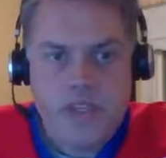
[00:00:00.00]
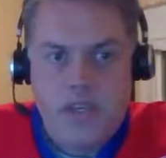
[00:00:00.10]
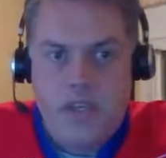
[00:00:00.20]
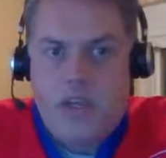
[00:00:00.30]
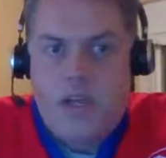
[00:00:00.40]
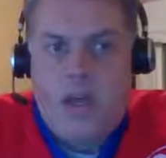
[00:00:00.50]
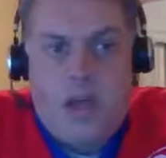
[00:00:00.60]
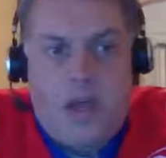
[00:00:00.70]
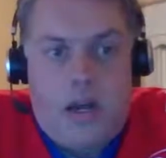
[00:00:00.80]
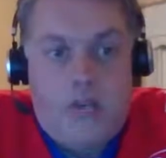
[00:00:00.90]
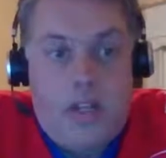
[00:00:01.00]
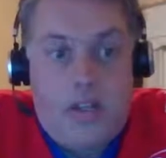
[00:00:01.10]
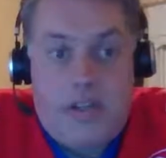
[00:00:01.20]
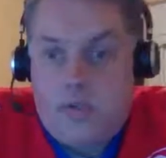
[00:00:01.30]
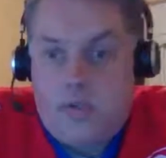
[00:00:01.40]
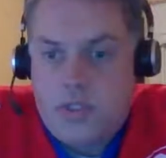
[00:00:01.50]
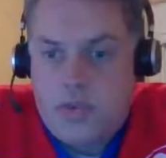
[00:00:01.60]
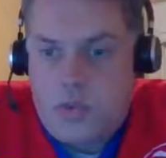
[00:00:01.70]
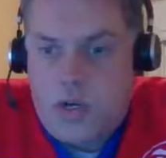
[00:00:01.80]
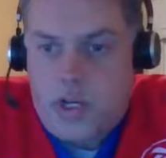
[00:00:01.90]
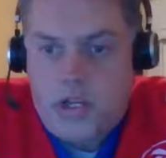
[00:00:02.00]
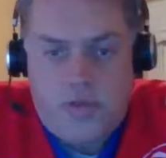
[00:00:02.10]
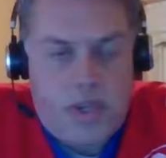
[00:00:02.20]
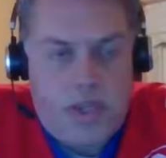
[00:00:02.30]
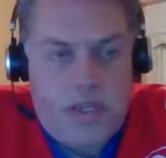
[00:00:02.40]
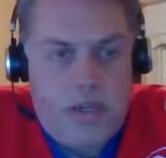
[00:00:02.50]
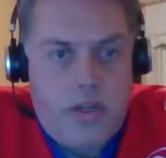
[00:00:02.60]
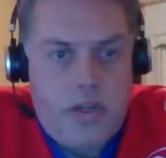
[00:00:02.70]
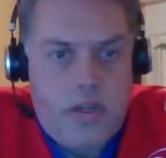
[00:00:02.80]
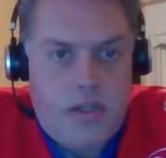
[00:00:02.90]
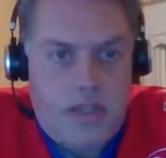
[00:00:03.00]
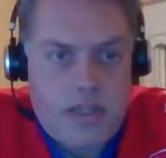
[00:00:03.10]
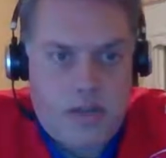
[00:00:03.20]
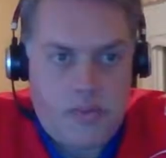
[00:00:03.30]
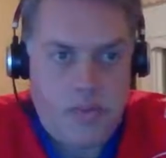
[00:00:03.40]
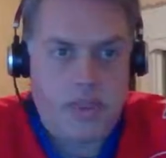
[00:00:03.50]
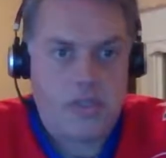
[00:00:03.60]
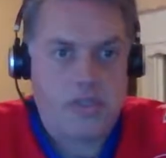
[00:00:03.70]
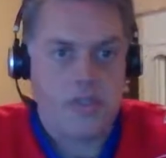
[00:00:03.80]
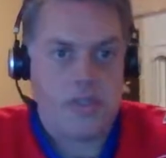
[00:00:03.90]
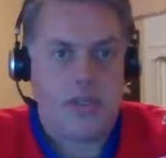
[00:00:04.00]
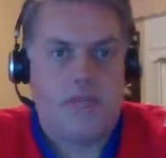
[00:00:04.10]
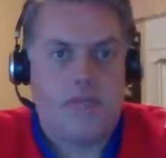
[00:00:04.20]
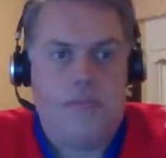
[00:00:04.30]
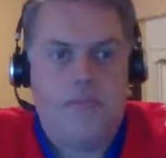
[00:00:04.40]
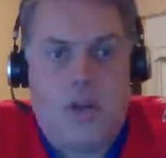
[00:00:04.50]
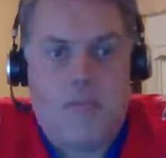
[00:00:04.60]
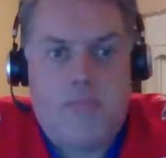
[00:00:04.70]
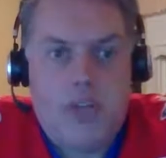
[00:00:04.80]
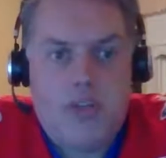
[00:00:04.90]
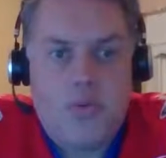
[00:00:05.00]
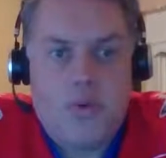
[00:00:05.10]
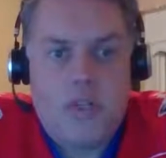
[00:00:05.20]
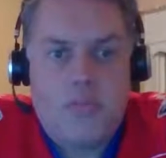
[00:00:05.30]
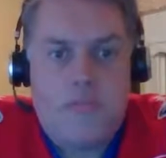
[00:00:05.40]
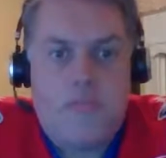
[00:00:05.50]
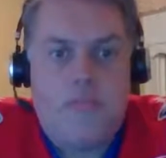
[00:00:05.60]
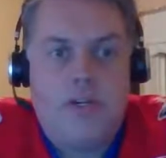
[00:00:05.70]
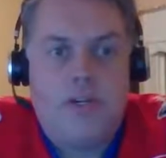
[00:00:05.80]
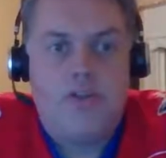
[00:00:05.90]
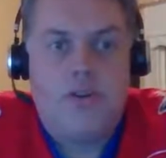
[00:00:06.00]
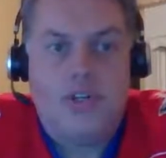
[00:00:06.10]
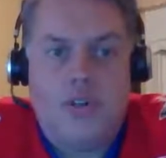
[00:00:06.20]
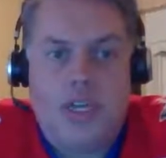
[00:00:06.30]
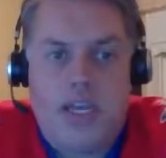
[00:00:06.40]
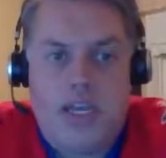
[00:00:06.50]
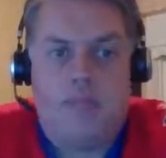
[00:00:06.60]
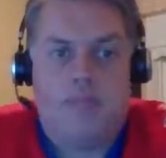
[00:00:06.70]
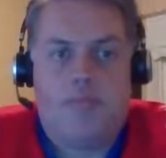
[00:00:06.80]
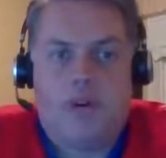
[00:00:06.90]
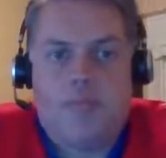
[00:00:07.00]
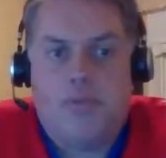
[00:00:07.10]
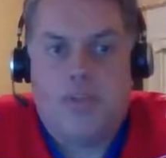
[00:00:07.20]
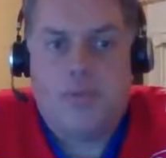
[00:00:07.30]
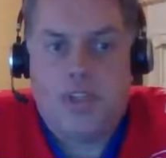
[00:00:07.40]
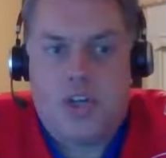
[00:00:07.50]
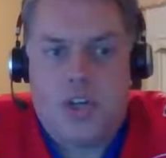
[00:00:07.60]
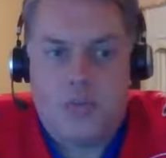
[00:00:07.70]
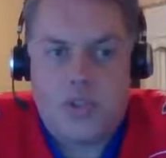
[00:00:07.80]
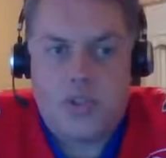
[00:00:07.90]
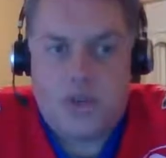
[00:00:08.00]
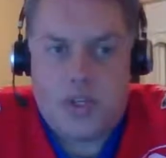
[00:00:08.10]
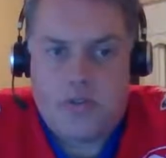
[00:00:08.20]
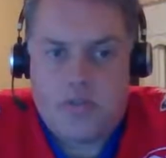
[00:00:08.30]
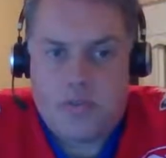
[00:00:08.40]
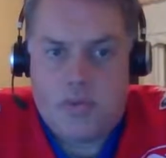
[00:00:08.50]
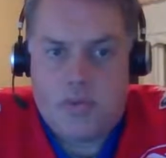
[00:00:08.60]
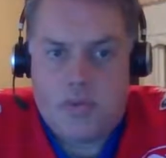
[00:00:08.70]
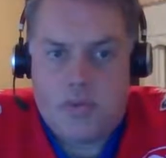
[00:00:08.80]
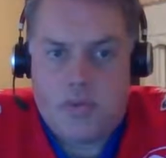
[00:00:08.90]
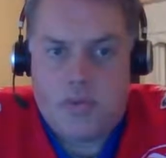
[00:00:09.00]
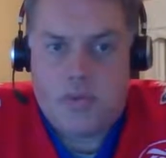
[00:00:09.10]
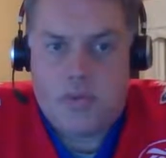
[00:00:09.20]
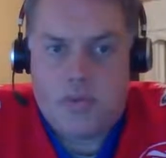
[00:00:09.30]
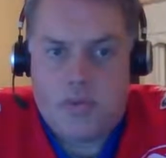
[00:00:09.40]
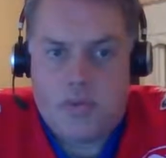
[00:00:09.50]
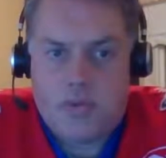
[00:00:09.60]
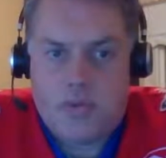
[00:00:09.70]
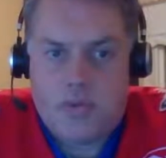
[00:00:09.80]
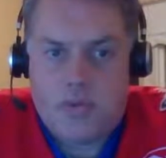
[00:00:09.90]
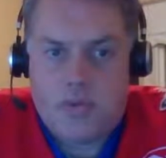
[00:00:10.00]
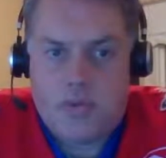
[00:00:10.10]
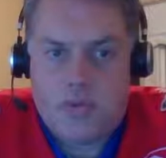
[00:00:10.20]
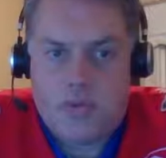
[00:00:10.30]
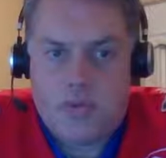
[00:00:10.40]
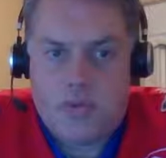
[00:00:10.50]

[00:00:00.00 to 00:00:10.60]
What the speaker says: So, all right, there was one trade in the last couple of weeks, not a major one, but during training camp, Brodie McDonald was traded from the Swarm to the Stealth